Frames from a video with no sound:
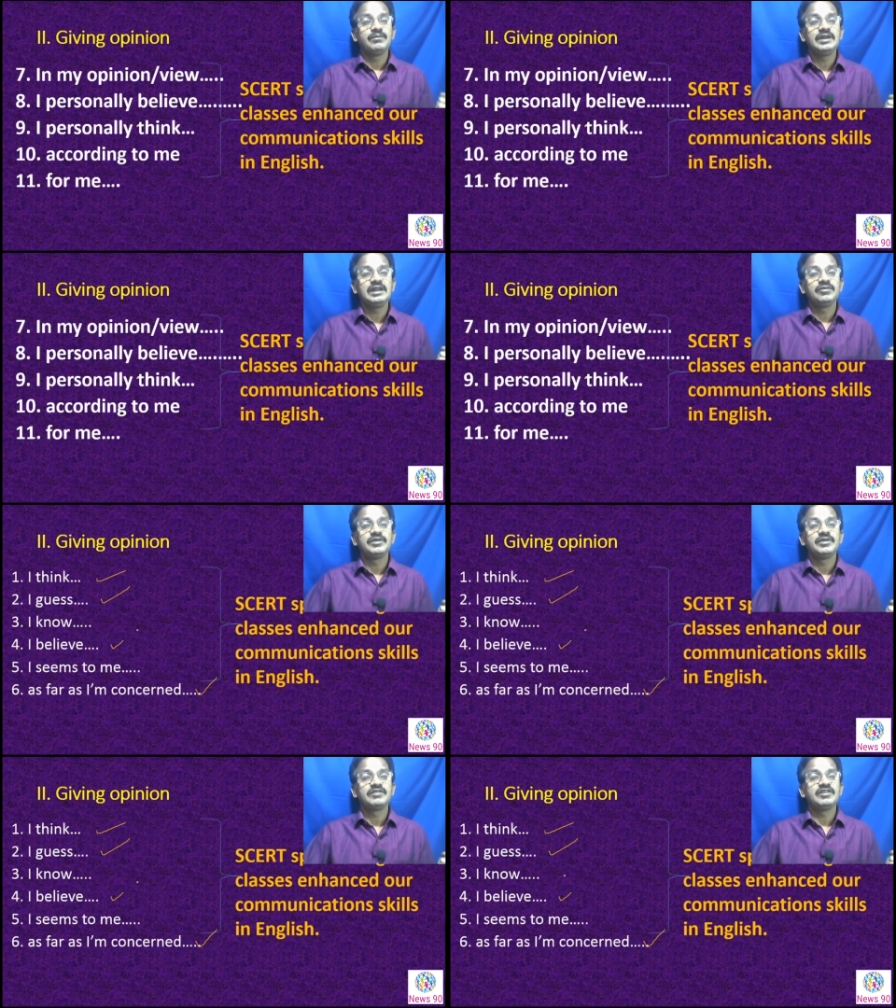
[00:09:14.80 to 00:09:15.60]
i
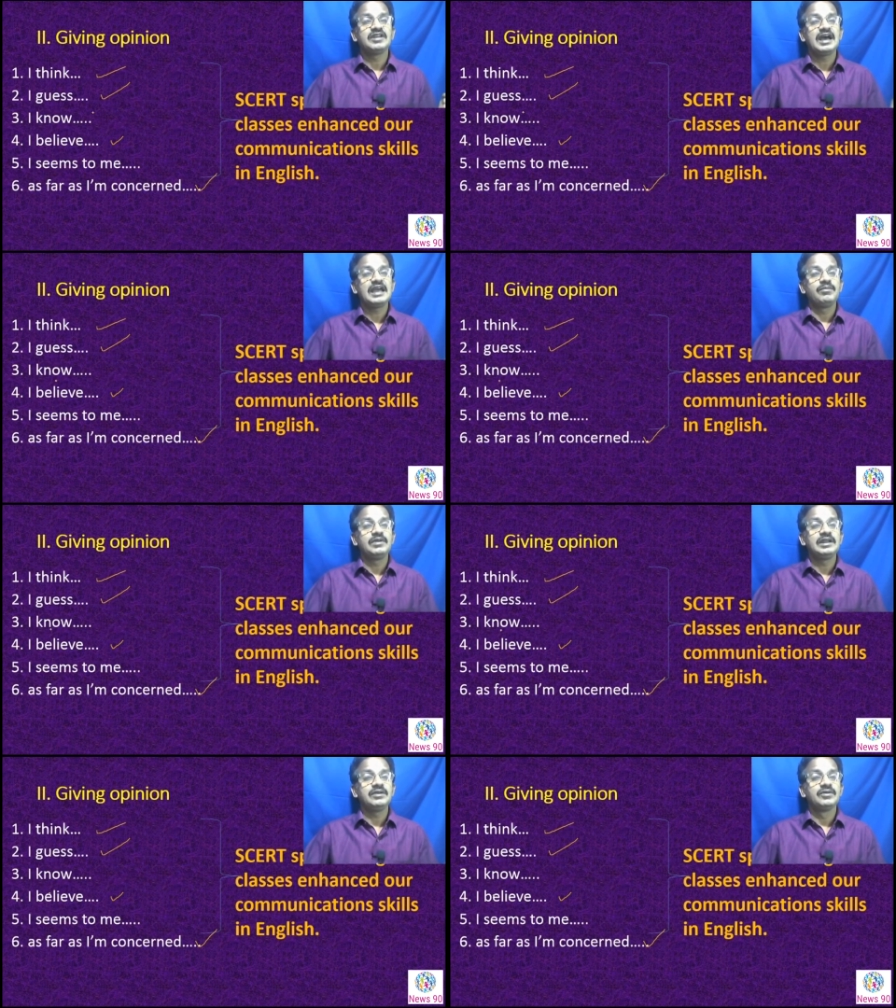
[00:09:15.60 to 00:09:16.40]
believe between i
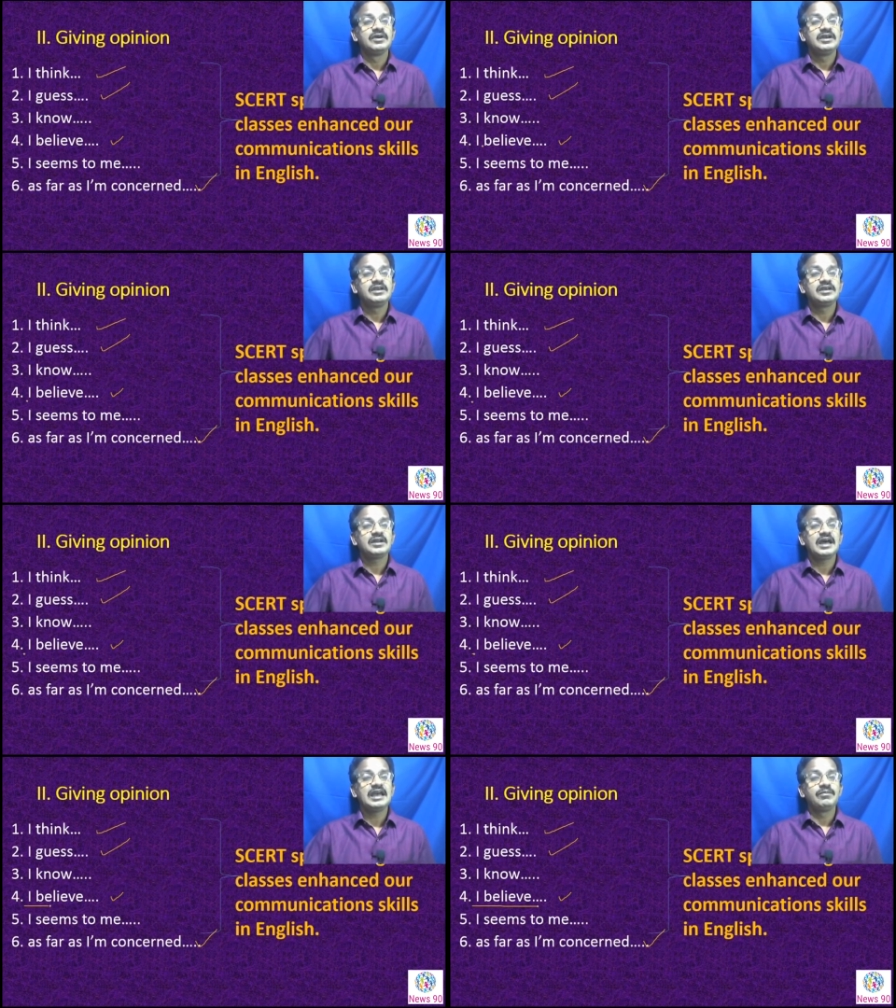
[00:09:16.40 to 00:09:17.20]
believe
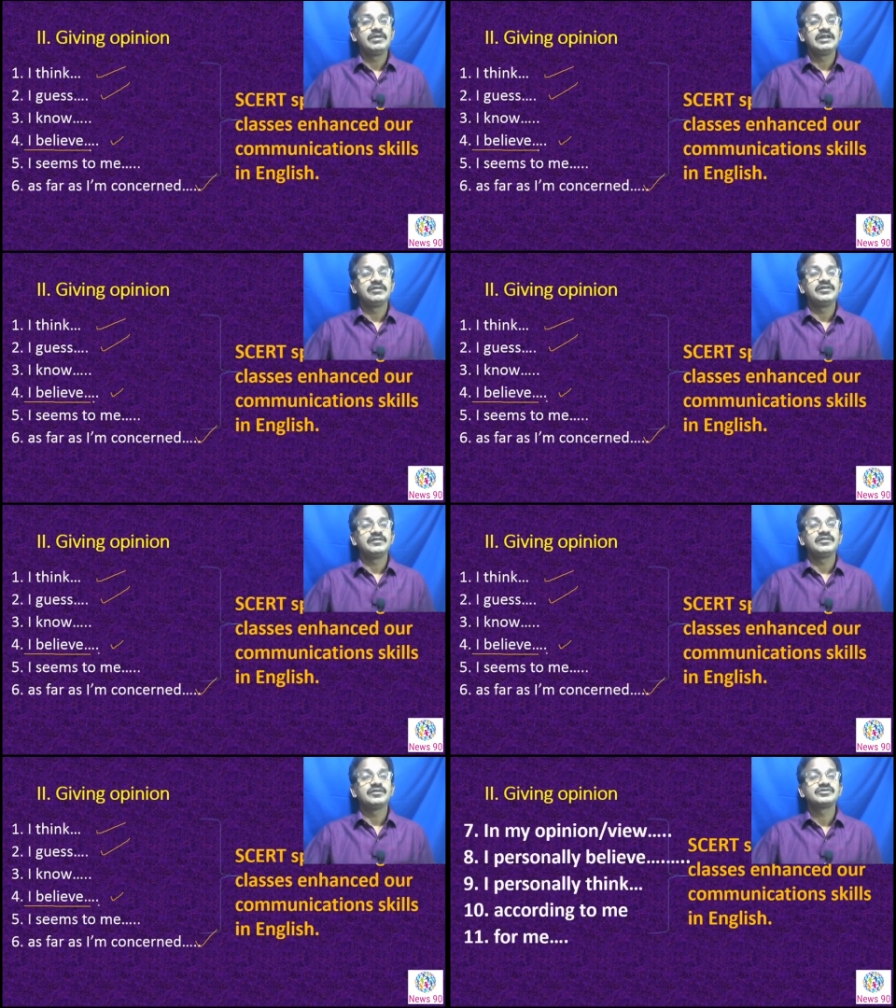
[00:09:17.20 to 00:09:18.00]
here i believed
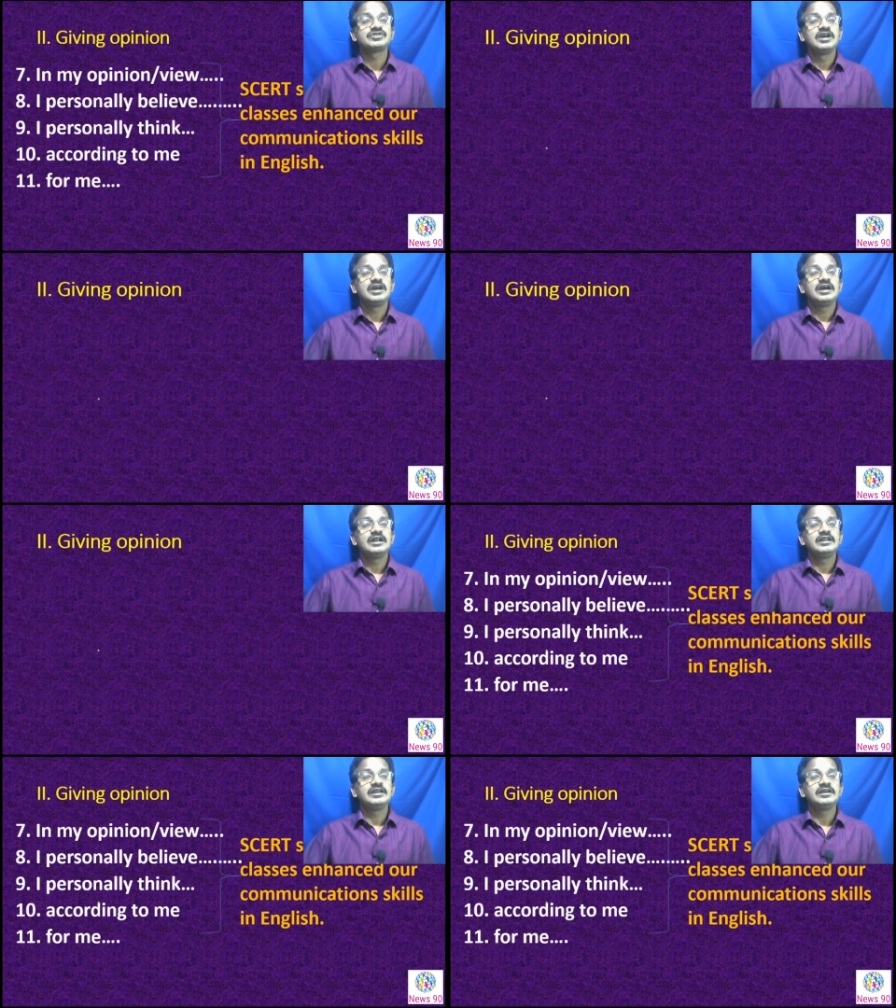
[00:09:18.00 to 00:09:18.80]
is used
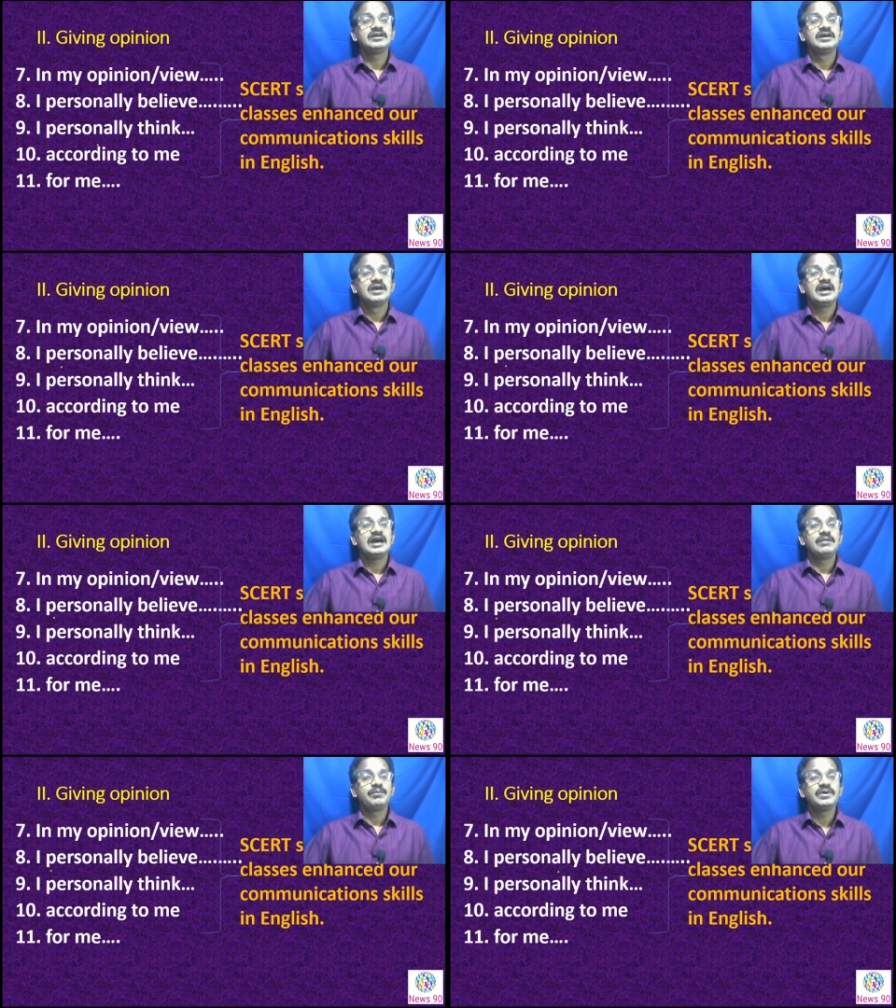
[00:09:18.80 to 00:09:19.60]
and here
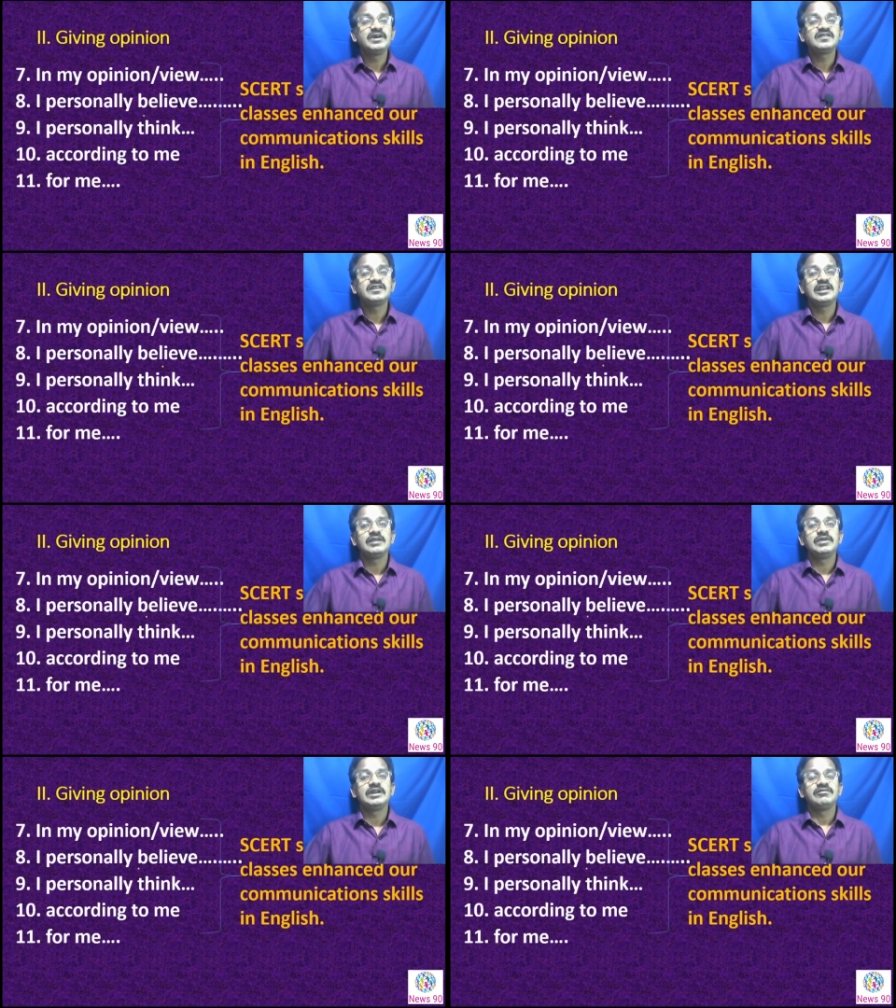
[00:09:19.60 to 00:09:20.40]
i
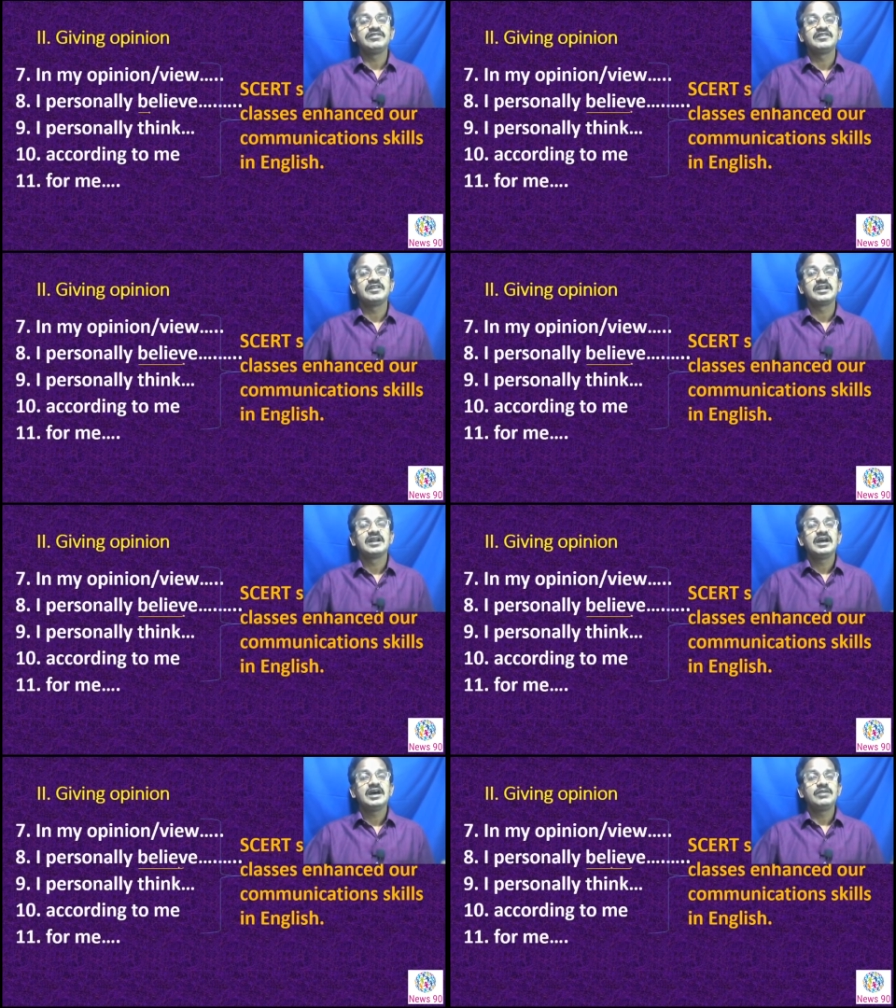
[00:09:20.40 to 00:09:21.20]
personally believe is
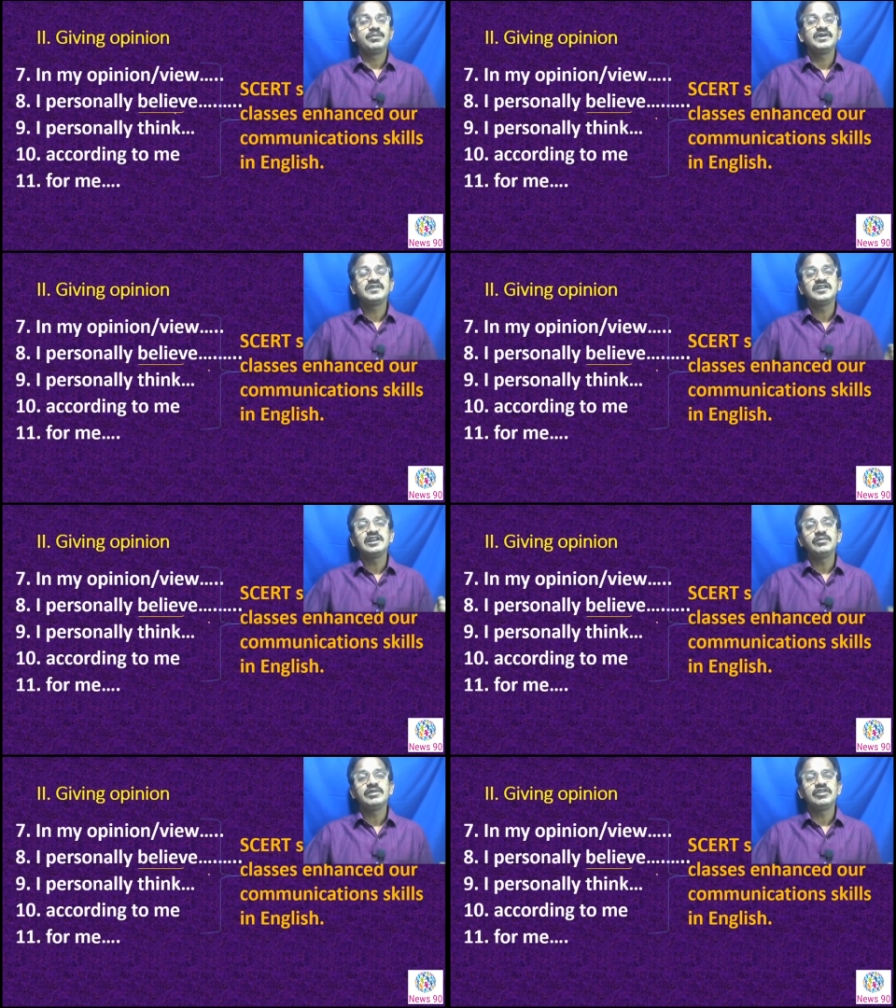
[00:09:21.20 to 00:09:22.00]
there i
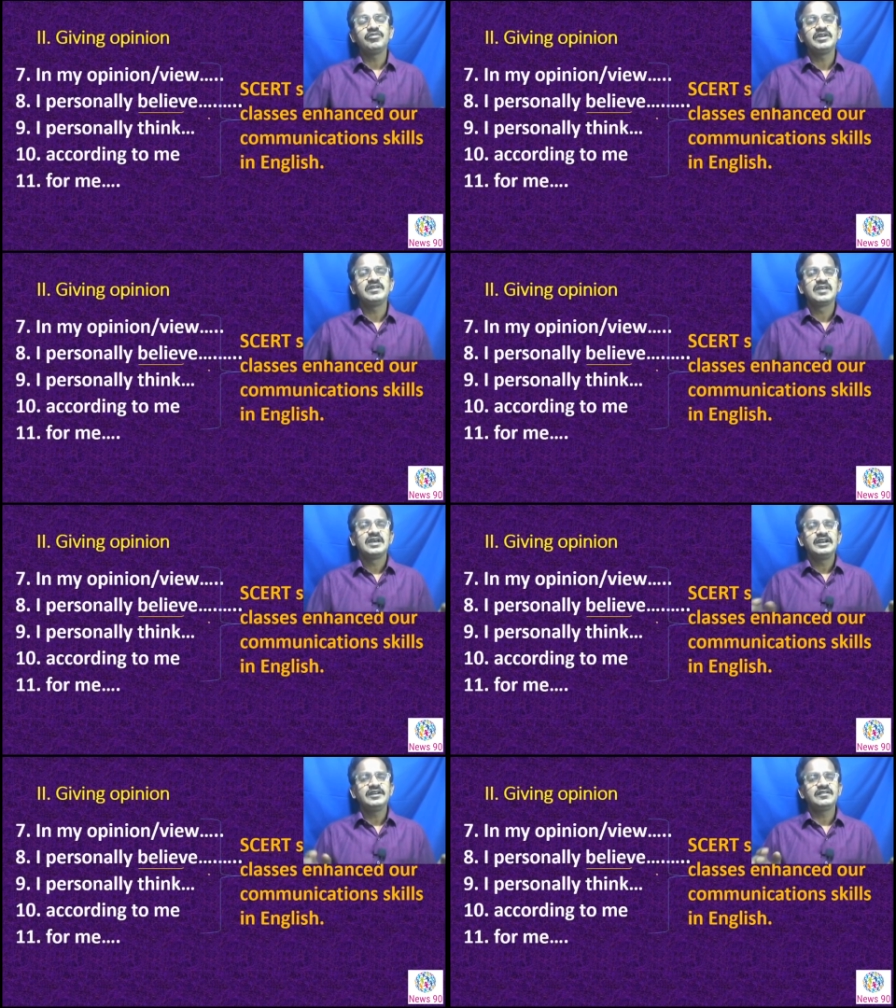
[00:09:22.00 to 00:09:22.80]
personally believe means
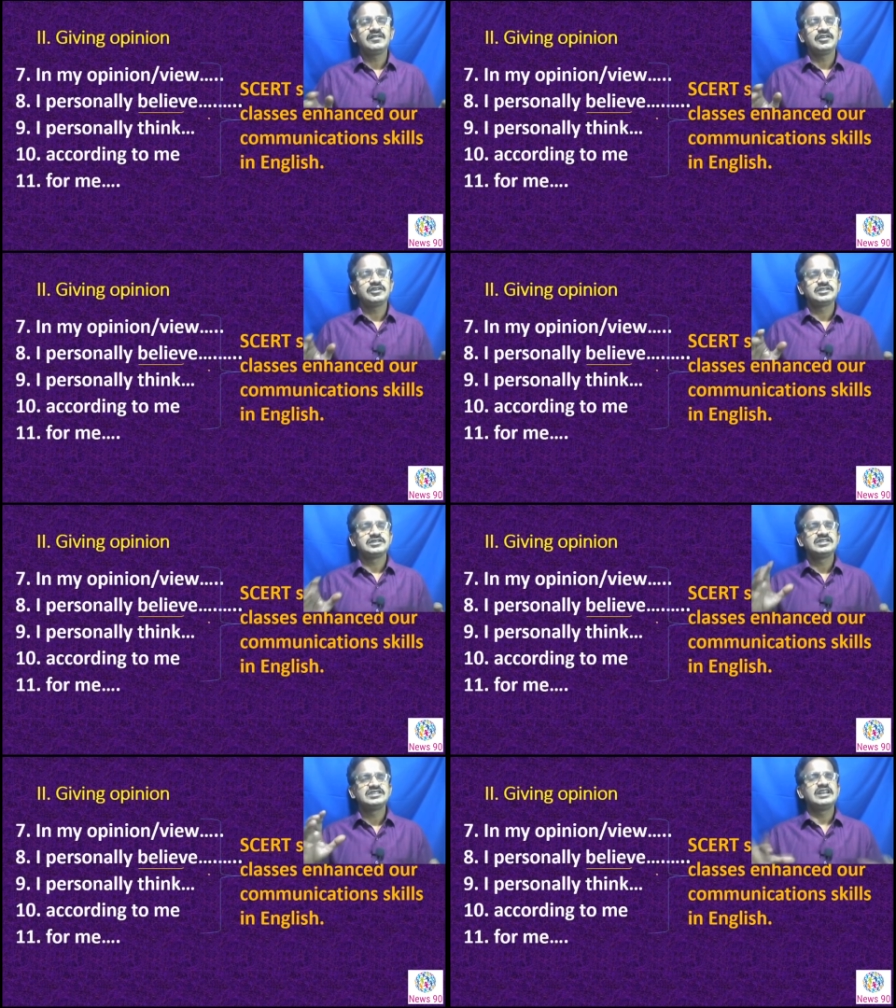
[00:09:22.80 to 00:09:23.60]
it is
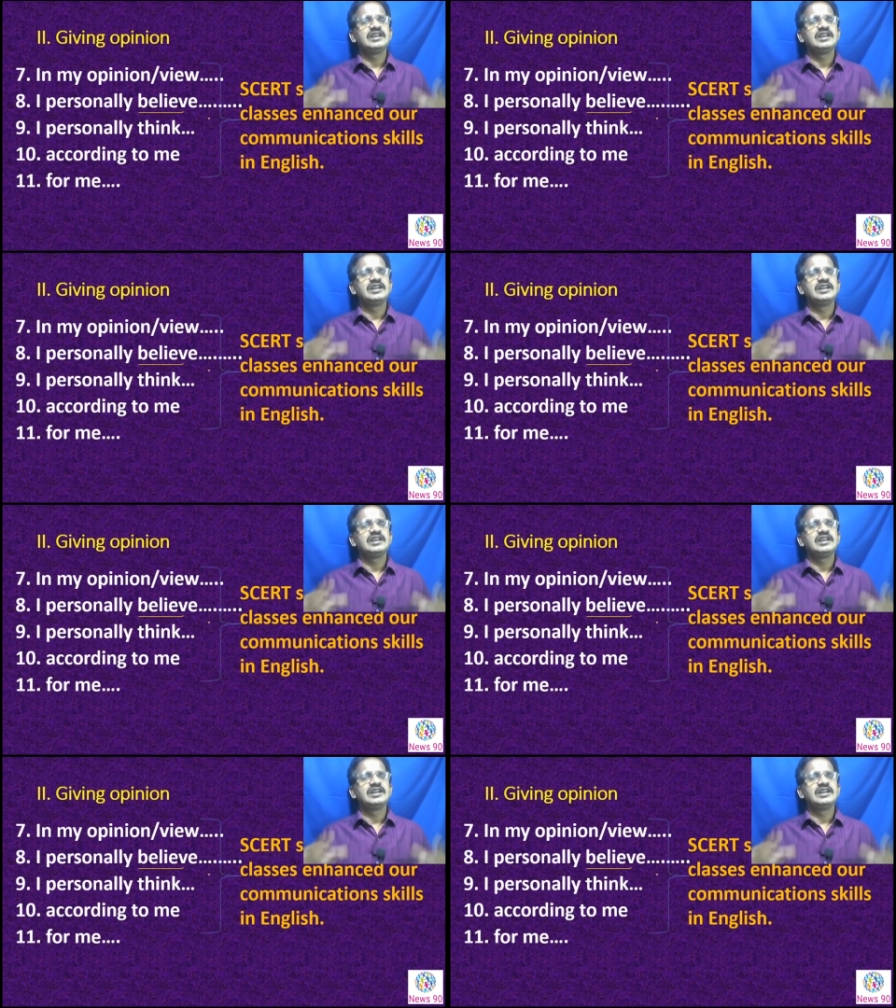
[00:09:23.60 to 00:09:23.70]
not uh,